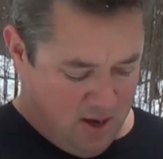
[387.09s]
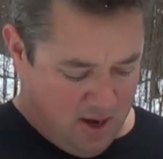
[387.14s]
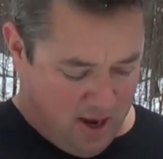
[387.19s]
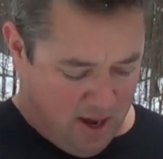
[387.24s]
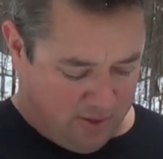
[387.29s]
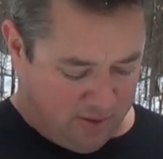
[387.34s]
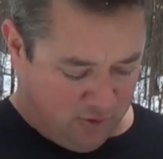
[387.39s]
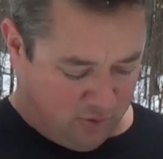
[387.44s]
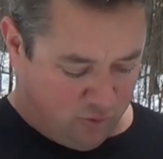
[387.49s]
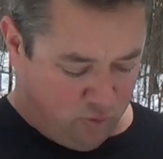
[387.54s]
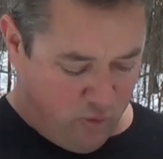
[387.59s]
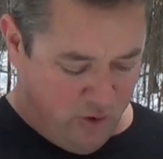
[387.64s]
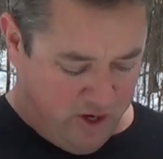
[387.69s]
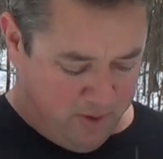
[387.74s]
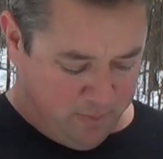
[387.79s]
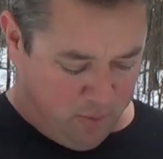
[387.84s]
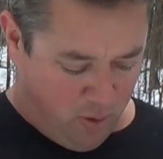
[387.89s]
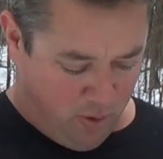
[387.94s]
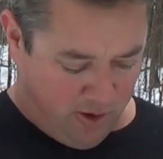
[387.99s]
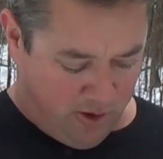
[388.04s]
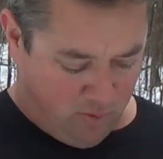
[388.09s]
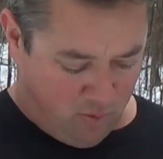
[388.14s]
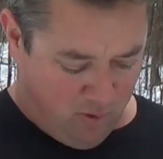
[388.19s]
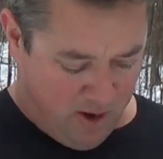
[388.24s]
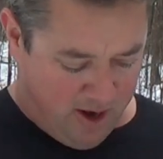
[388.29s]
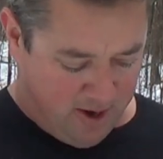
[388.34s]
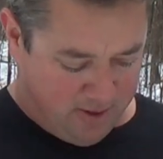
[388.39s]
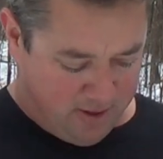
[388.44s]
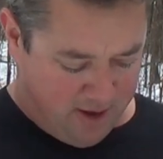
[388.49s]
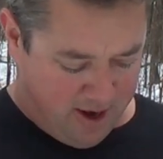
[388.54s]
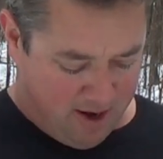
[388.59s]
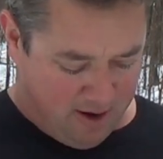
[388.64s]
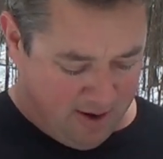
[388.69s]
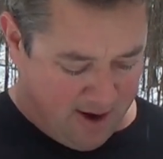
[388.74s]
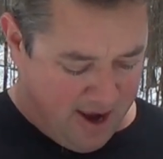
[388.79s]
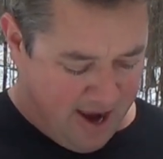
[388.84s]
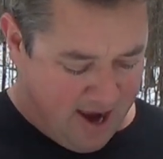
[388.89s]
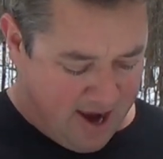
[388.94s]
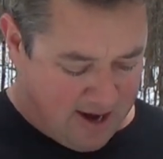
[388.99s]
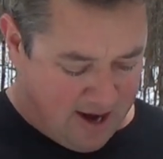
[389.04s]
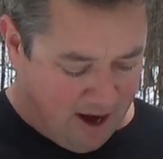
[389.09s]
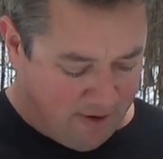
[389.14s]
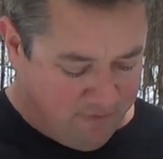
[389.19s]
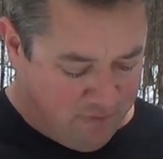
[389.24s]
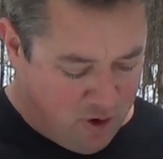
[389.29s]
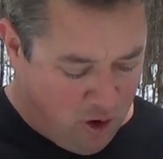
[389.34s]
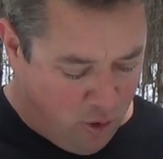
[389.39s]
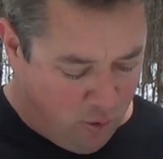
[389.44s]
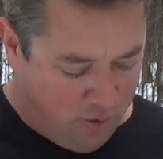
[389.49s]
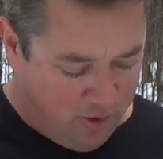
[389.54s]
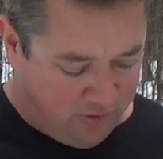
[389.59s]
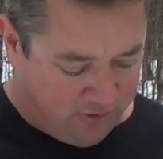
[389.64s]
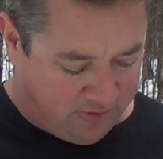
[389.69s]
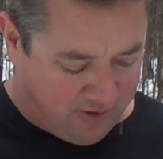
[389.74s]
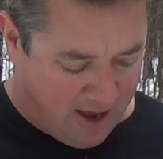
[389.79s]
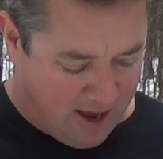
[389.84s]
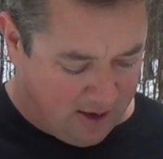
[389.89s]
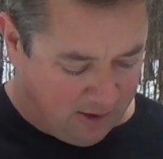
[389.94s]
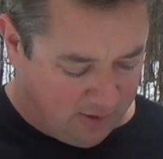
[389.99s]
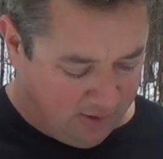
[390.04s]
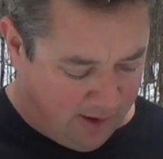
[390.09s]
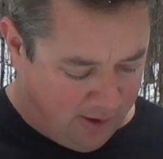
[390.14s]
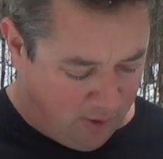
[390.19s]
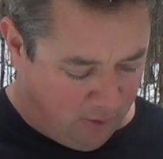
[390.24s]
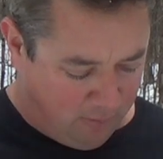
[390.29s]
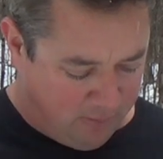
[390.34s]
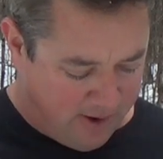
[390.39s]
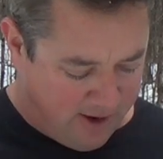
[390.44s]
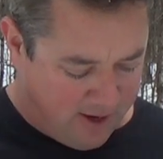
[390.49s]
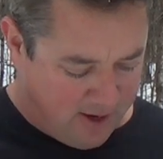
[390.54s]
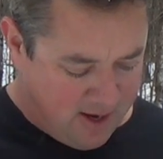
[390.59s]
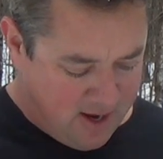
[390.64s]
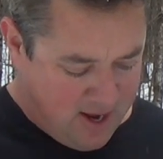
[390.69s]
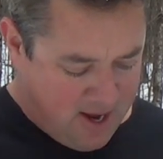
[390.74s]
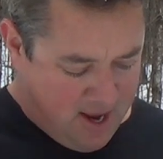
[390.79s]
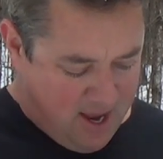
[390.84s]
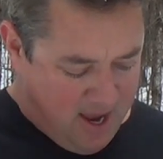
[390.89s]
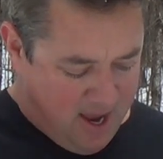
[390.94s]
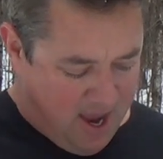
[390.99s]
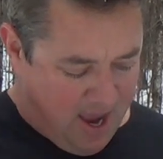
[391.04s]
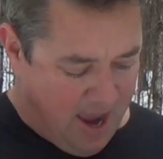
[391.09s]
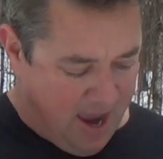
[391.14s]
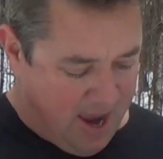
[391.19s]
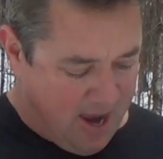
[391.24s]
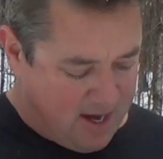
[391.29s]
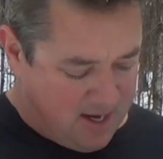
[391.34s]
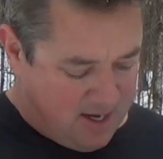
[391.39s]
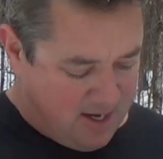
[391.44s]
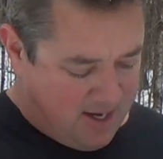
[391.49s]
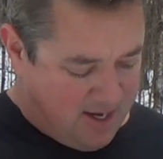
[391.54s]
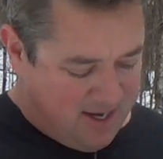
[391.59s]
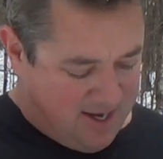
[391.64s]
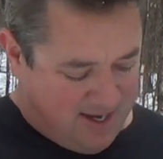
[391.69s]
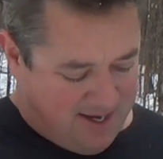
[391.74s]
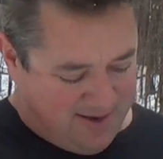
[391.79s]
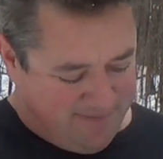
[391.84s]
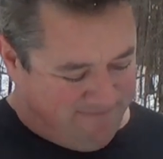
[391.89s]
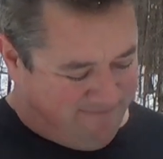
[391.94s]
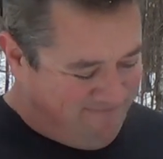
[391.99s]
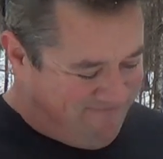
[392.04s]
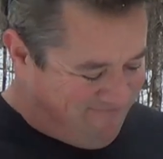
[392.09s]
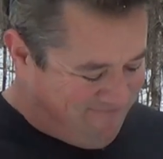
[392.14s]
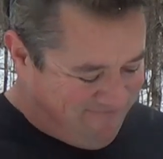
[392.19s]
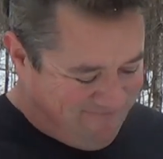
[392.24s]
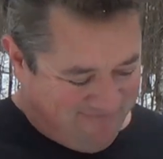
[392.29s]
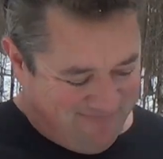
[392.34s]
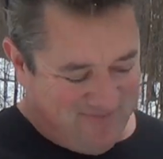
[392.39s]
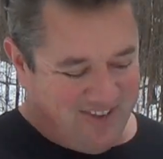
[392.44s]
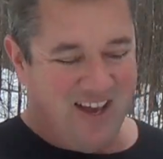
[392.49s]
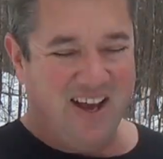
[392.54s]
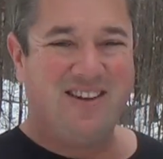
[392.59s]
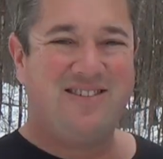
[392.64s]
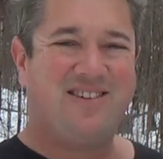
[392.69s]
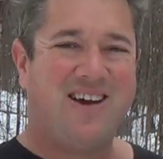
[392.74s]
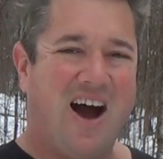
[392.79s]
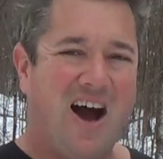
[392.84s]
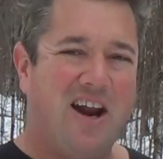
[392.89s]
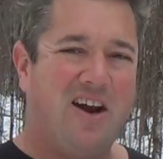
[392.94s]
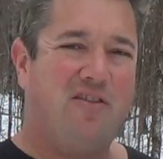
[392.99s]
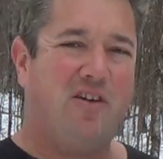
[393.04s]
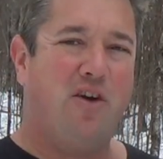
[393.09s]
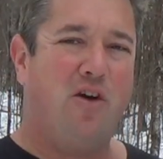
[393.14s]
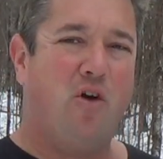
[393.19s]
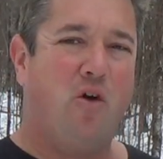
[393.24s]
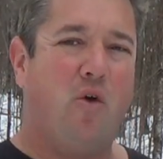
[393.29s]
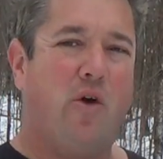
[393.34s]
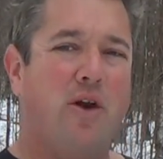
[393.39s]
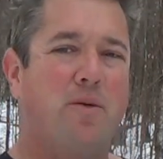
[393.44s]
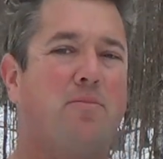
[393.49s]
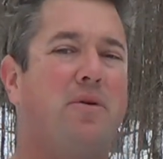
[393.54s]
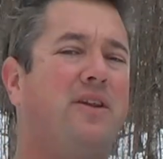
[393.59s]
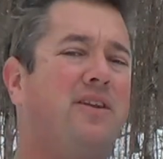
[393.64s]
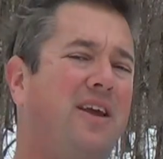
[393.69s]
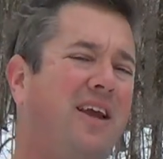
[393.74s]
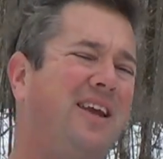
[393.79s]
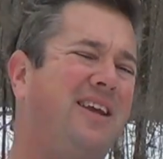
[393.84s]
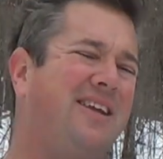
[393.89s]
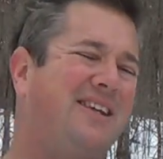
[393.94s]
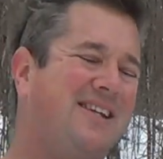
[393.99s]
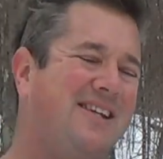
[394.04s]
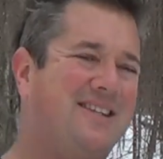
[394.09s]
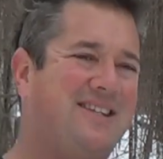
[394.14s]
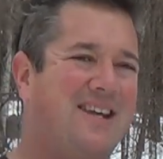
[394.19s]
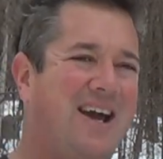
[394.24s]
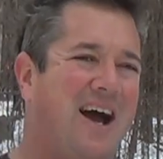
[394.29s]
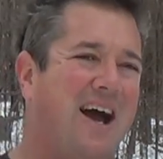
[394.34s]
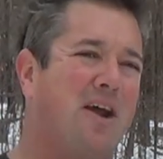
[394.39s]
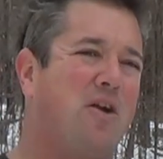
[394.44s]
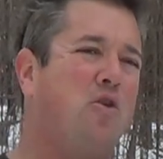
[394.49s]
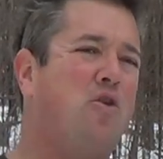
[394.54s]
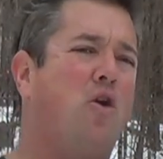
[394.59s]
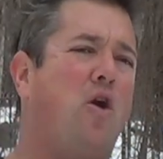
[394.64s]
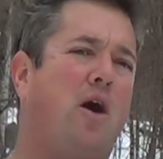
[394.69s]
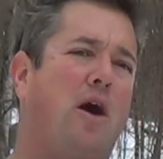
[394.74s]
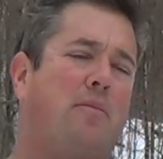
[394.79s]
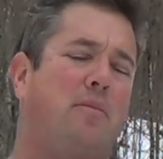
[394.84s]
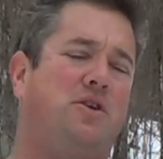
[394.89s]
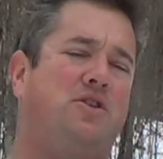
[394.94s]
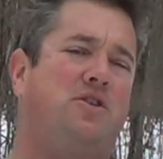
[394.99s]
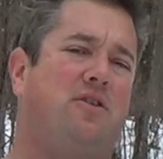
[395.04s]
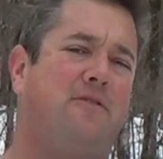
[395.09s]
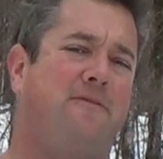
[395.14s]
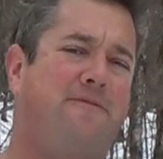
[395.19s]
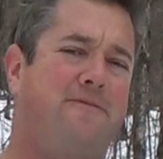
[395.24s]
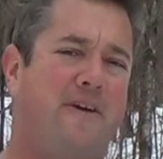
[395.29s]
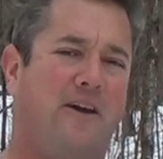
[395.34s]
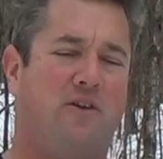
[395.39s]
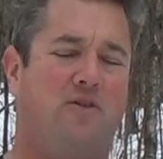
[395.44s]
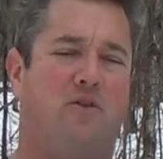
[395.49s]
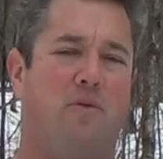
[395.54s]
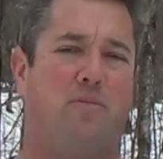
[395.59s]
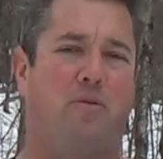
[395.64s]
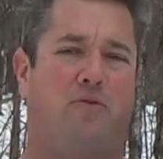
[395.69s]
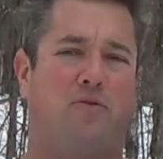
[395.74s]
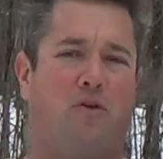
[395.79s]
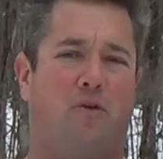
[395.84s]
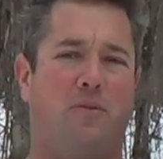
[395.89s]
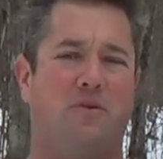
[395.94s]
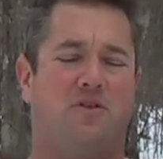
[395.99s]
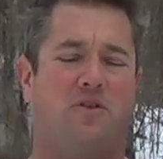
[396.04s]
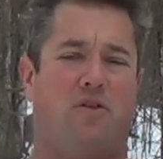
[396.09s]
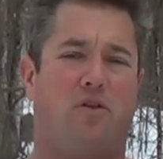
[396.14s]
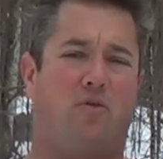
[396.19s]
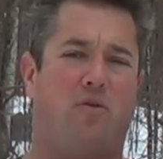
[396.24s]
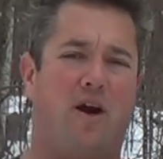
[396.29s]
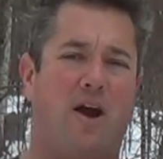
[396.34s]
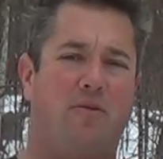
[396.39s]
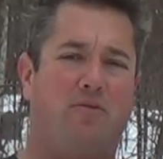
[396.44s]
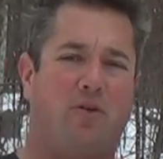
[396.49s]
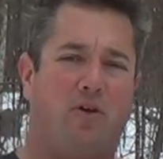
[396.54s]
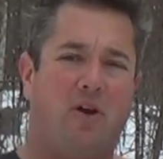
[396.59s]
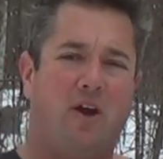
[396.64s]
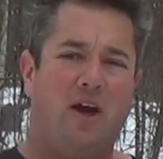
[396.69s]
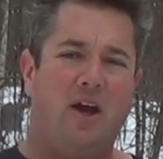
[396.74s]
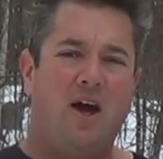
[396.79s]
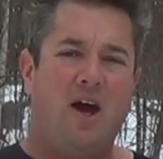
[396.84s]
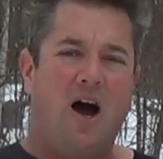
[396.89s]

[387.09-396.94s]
at this weak point right there, and I've noticed that a little bit, and it's kind of annoying, but I don't know how much it affects the performance of the rifle.